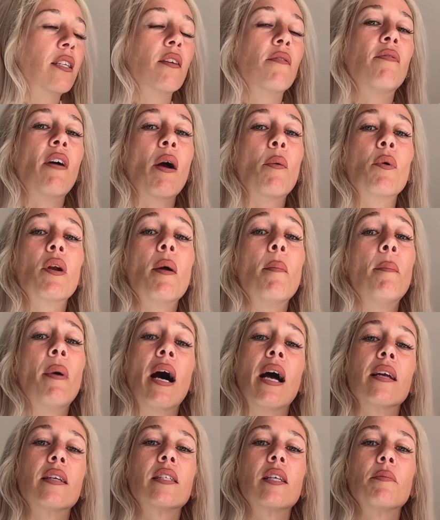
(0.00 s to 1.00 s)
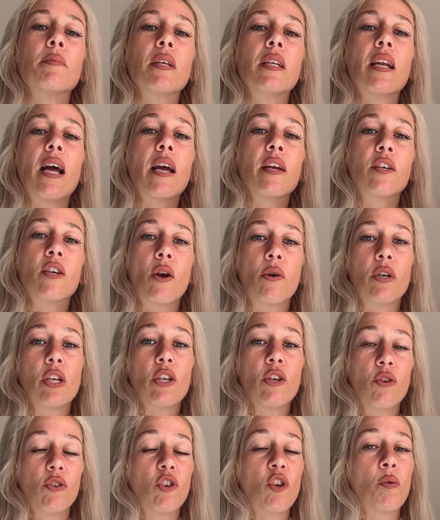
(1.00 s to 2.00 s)
If I want to buy something, I go to
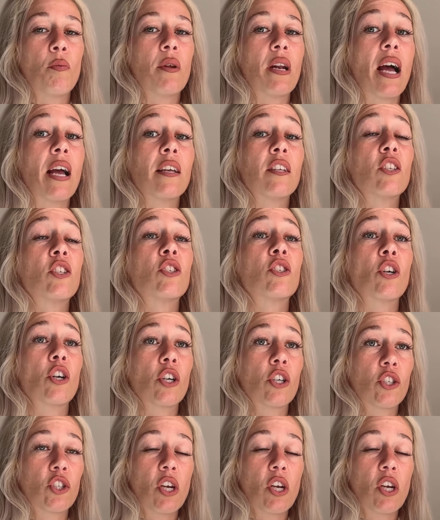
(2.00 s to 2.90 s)
YouTube and I search.